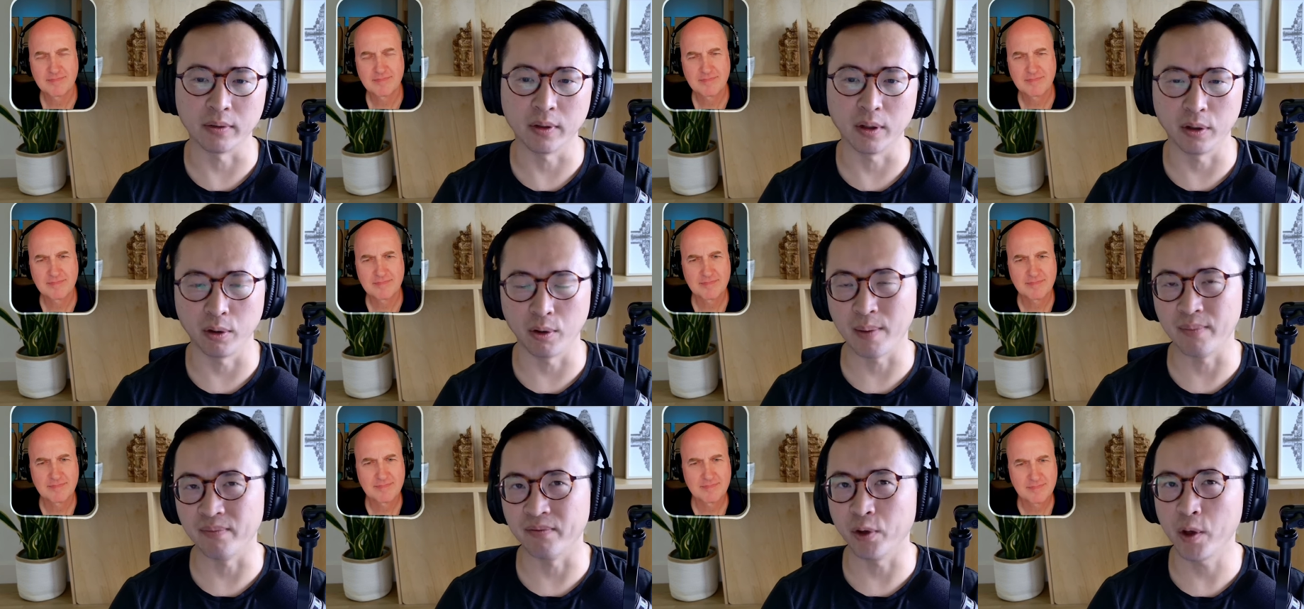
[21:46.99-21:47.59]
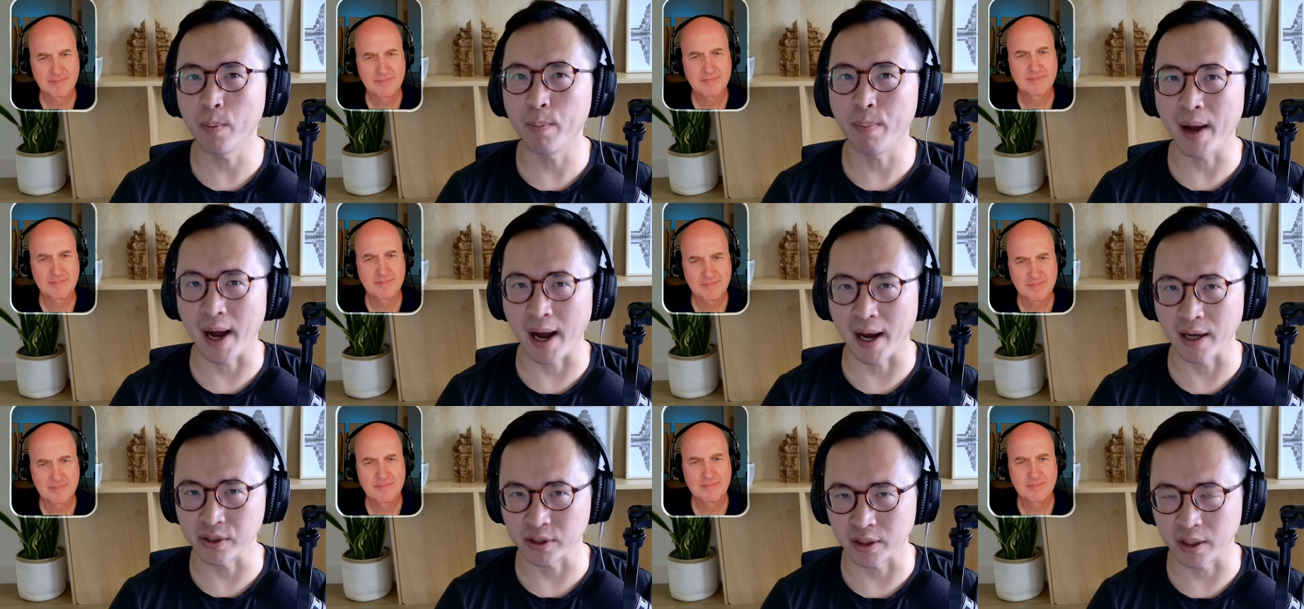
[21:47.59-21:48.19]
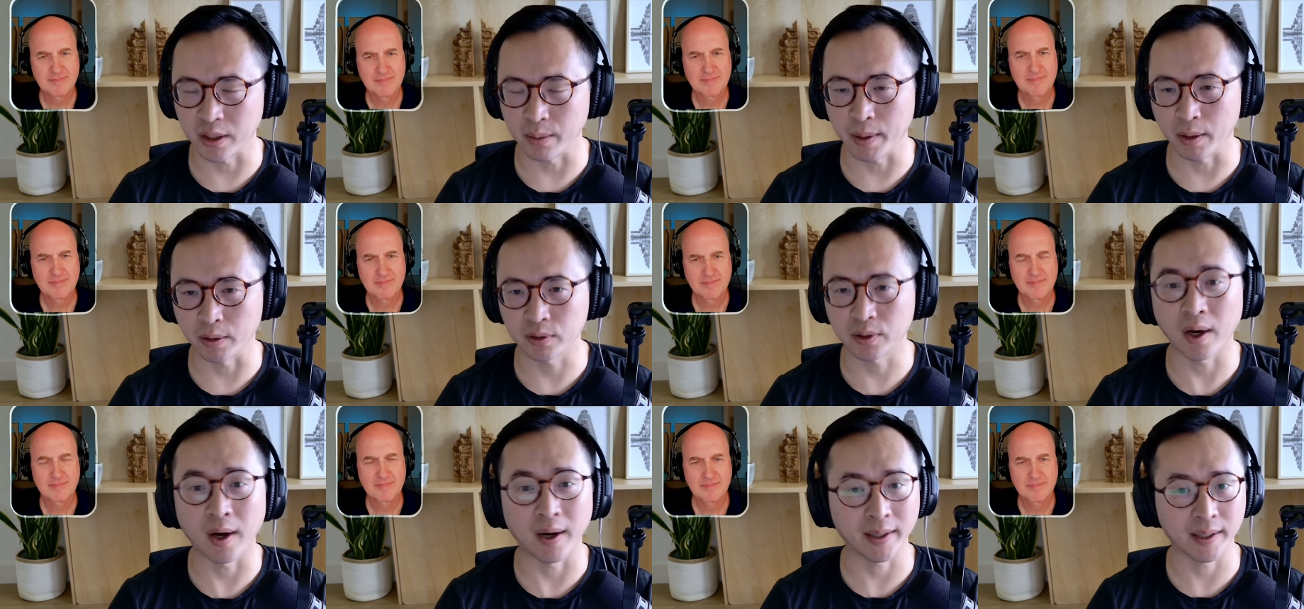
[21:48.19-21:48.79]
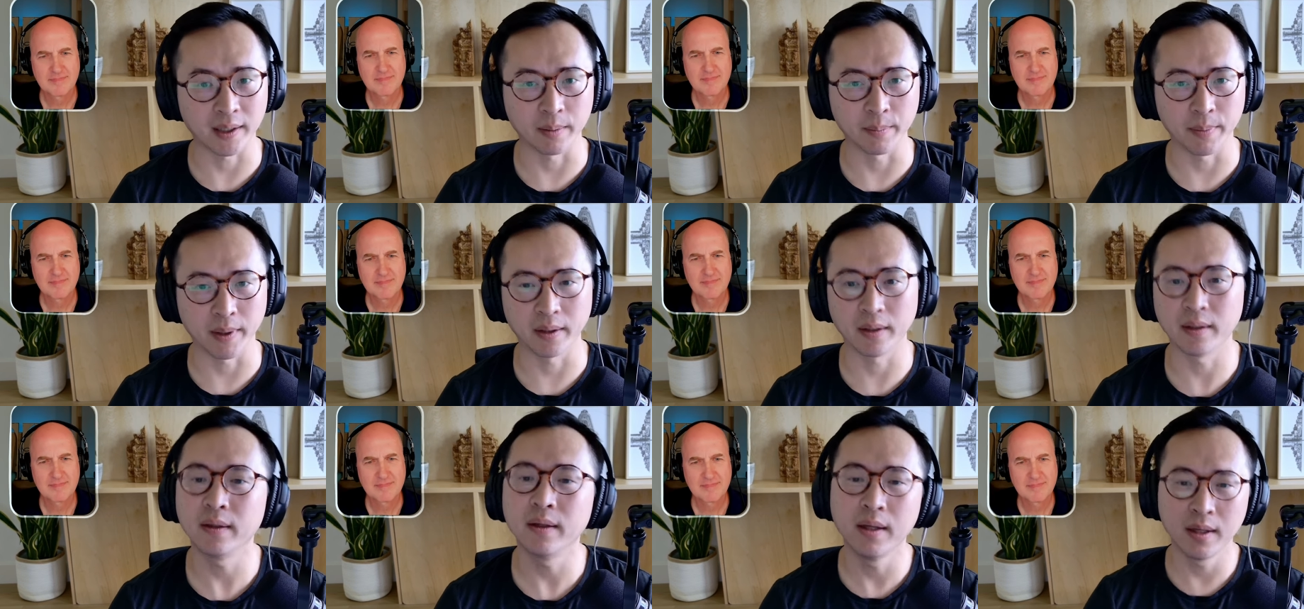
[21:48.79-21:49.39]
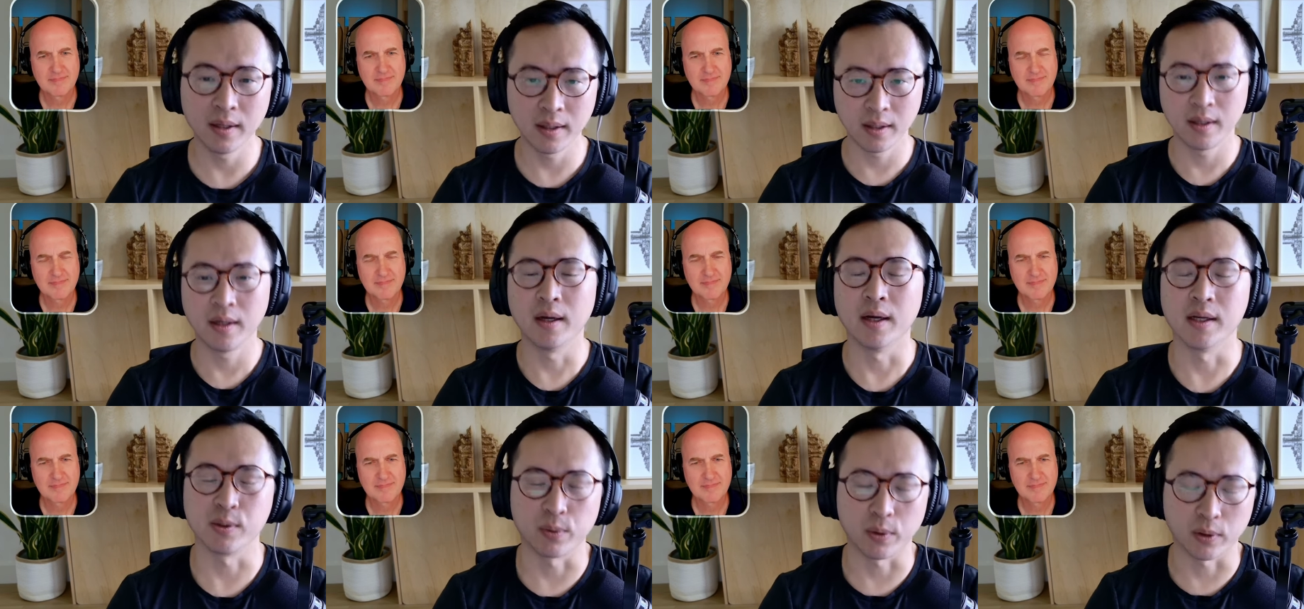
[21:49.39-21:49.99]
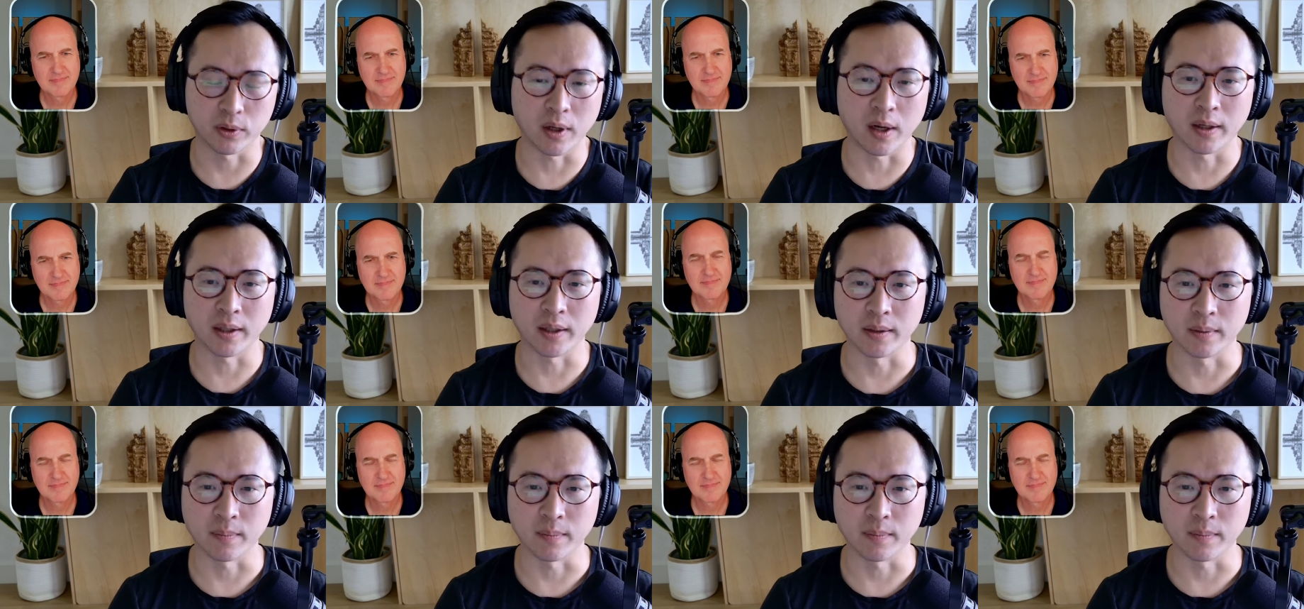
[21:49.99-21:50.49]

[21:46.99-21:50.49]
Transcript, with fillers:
Speaker 1: Although I'm very passionate about talking about it. As we're talking